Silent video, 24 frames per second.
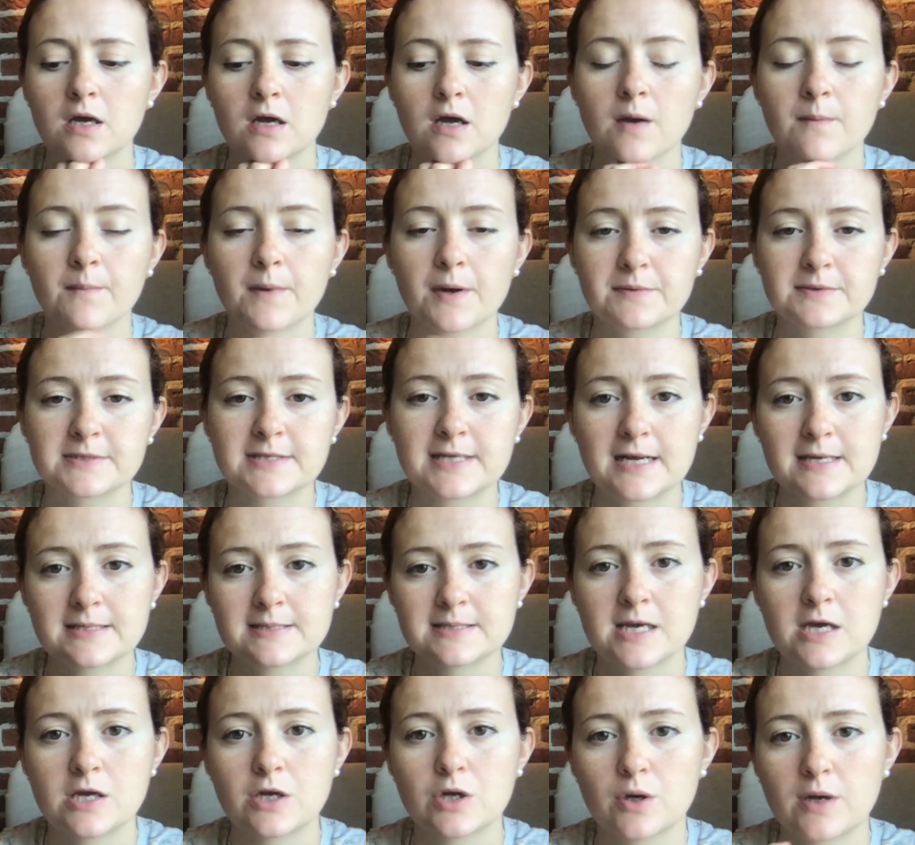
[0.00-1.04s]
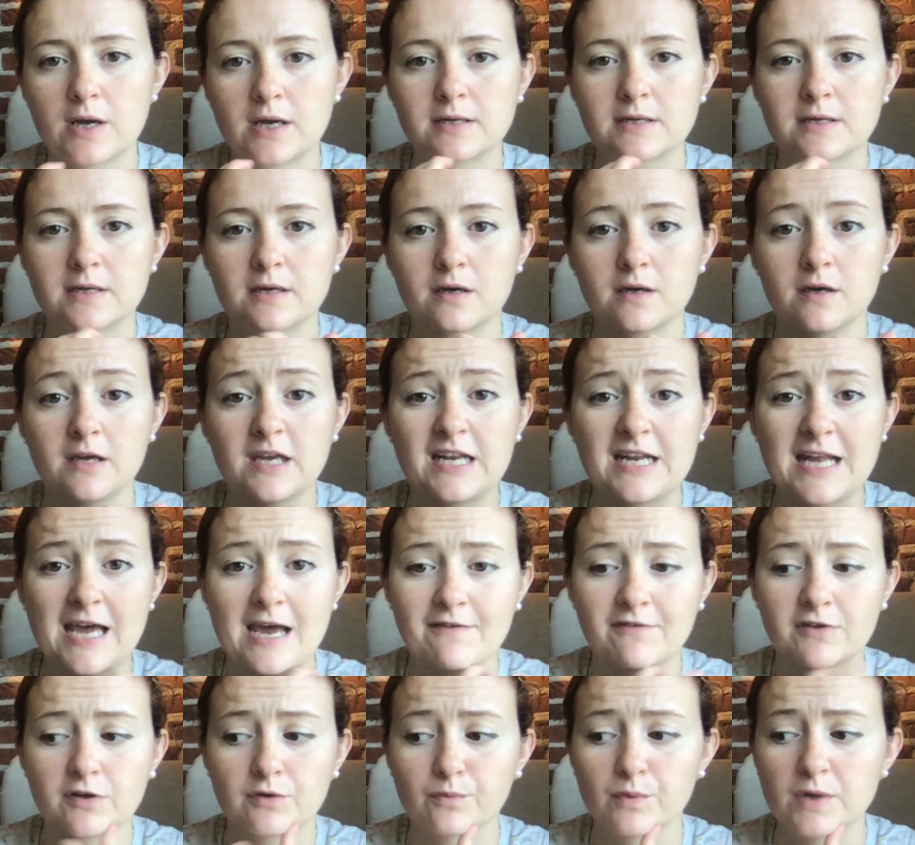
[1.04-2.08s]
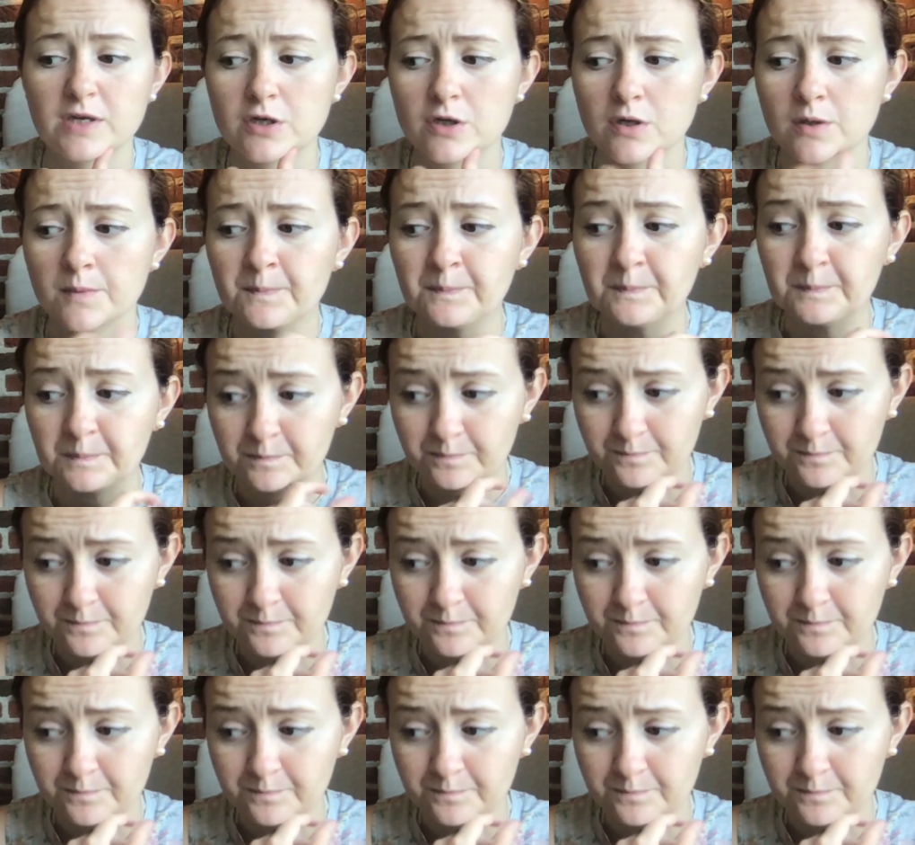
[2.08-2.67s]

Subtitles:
I was an ice skater and an avid reader.